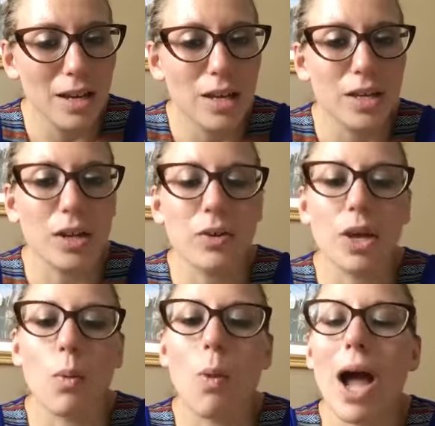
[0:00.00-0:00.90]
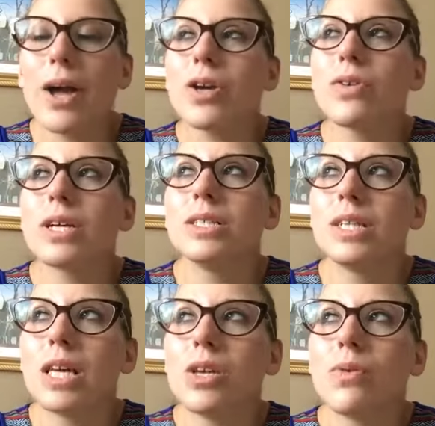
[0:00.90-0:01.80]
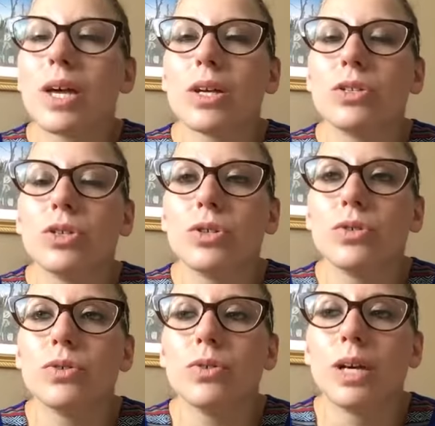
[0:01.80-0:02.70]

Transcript: Why are you continuing to